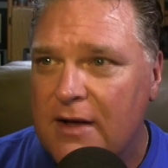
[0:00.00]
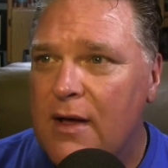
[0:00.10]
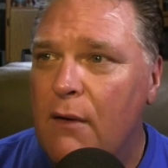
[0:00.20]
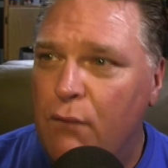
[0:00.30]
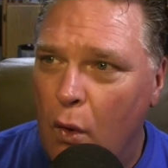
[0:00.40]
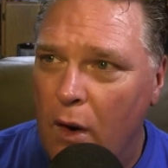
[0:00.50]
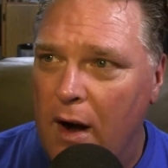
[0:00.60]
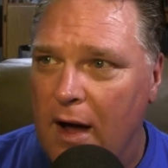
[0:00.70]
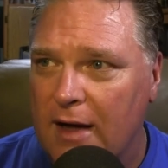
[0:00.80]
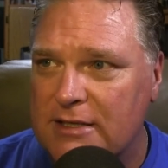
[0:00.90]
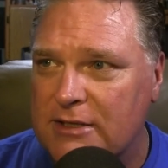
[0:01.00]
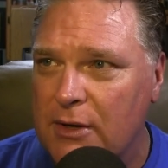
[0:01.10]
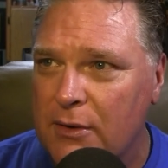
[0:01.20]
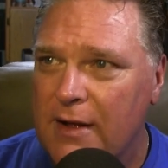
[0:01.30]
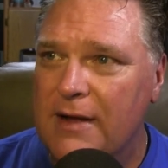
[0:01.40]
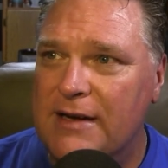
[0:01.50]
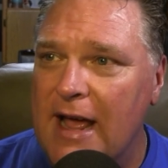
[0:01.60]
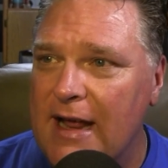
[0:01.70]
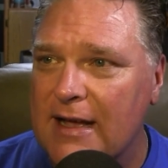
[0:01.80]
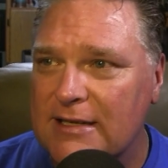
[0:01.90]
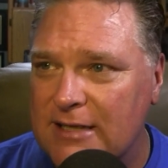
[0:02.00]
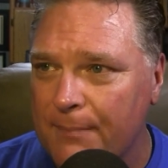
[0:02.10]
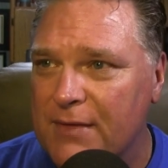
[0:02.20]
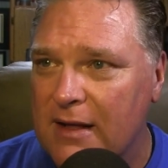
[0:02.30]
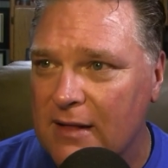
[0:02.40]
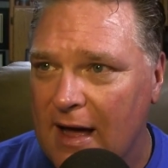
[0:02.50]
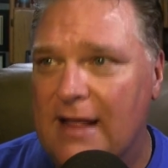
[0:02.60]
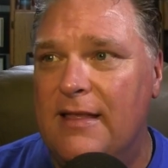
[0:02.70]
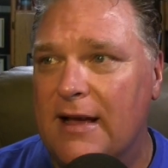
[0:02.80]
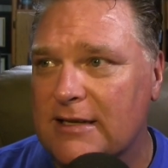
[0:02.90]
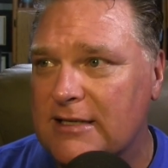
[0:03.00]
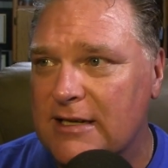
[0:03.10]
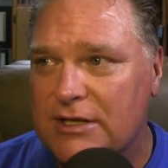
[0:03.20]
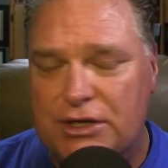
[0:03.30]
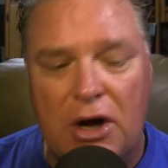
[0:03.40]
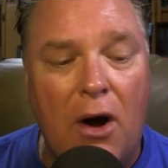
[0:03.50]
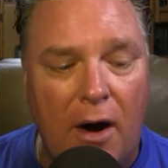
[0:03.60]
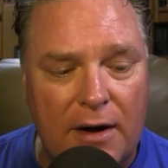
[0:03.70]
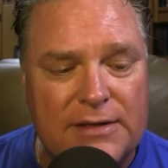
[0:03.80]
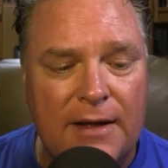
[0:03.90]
for us to take something like this chart,